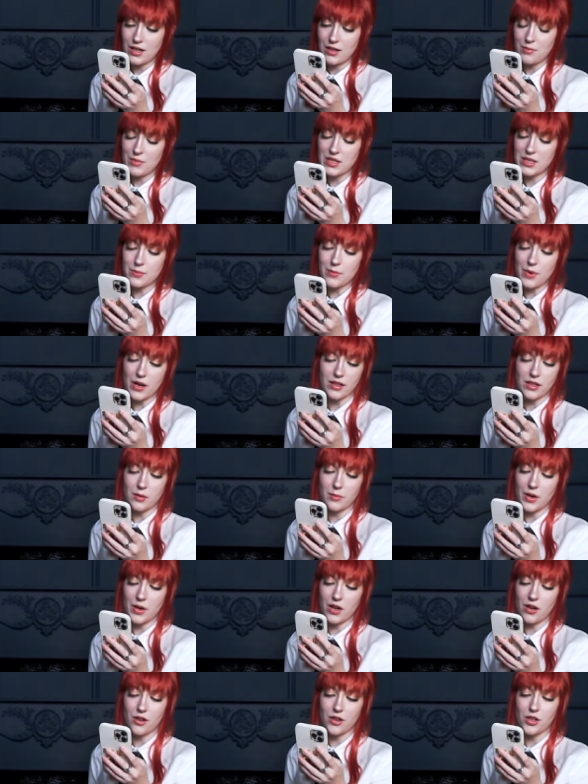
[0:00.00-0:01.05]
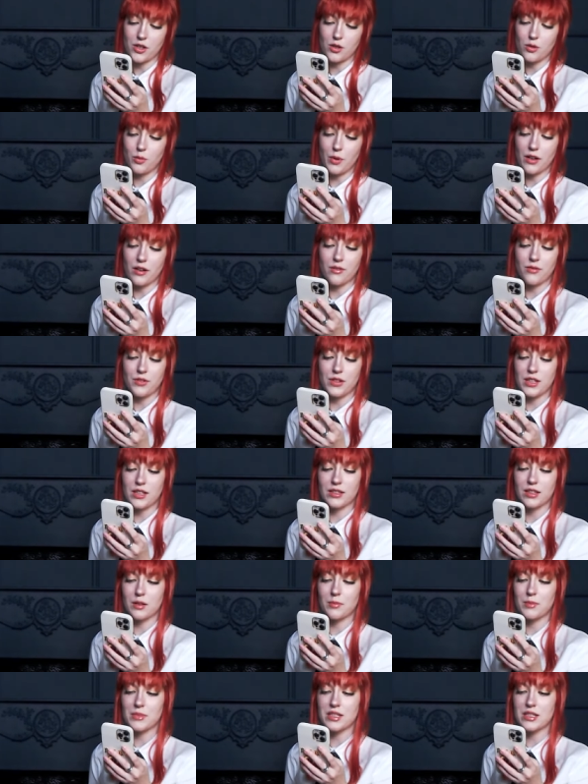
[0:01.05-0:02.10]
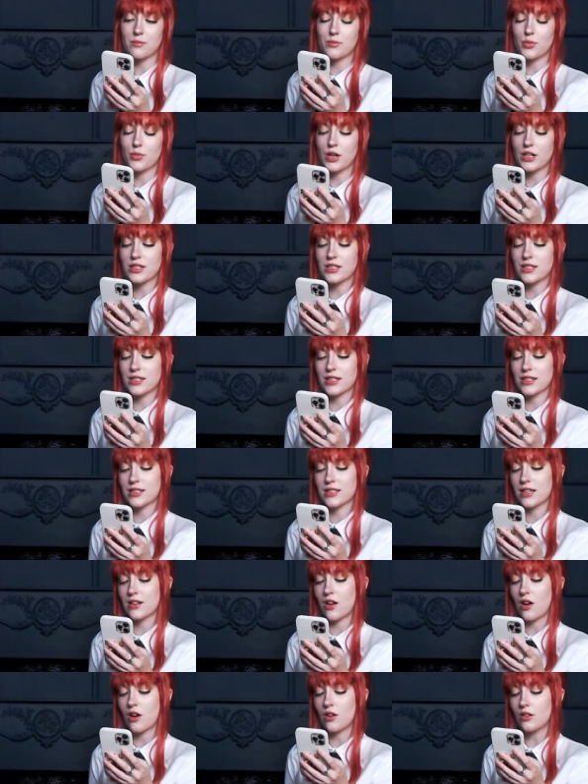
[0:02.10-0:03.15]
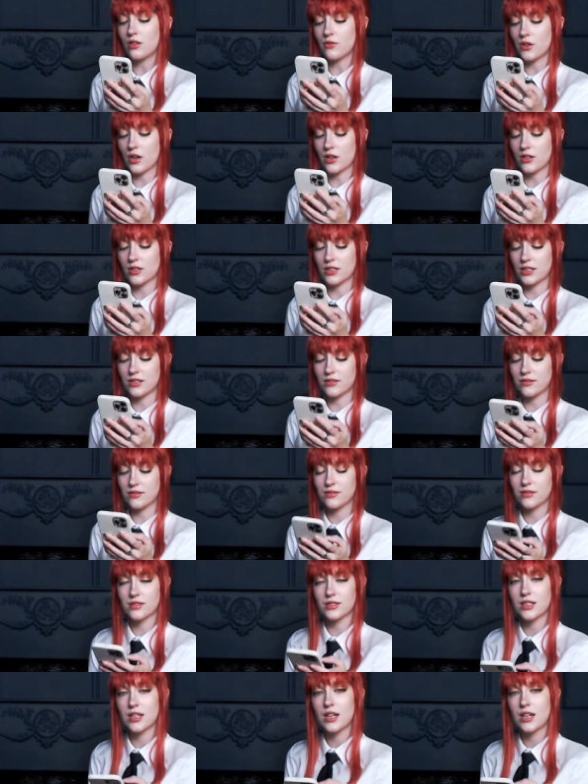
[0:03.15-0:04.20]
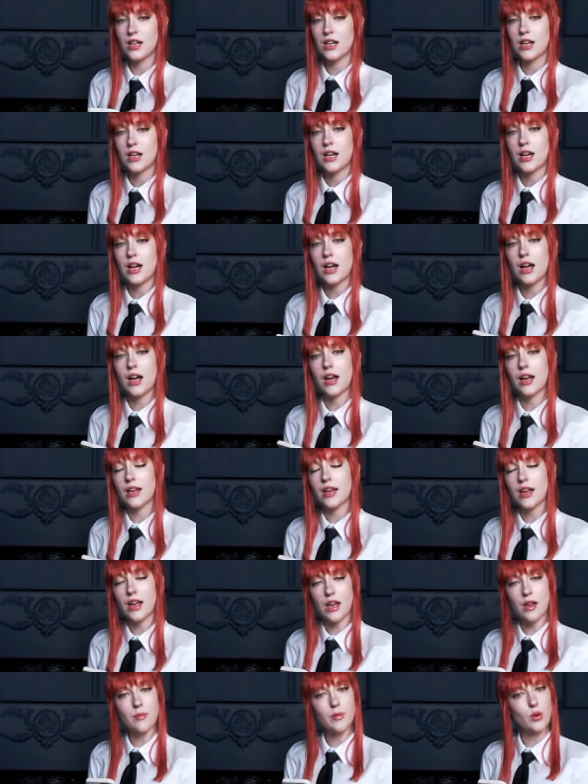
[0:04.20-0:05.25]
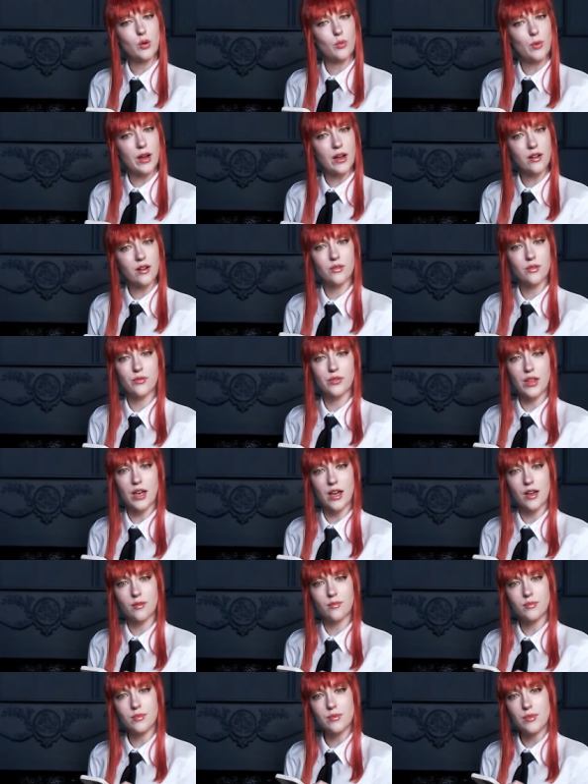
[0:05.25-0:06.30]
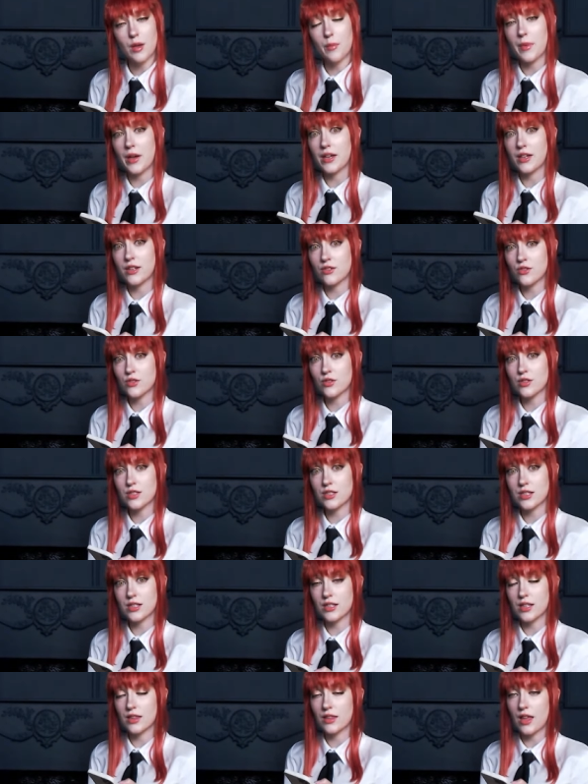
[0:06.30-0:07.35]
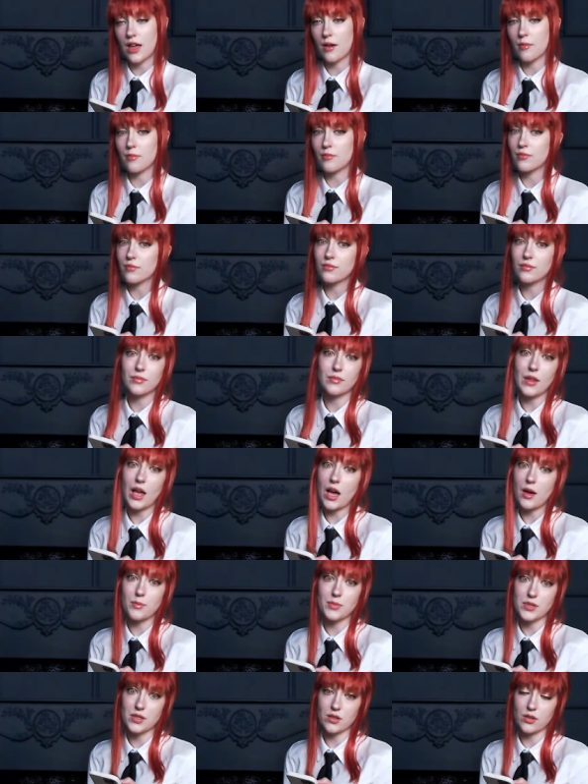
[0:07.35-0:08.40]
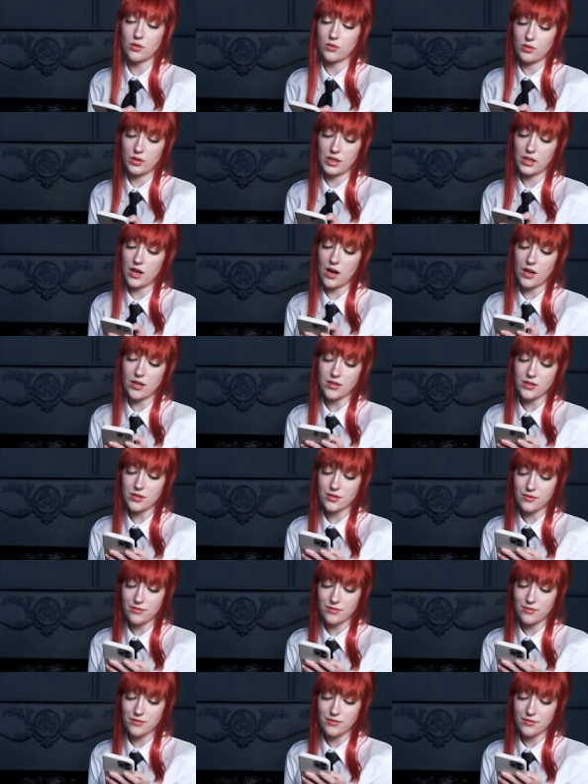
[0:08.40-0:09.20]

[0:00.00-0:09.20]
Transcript: Miss Makima, are you aware of the unlimited breadsticks at Olive Garden? I am aware of them. Am I interested in them? Absolutely not.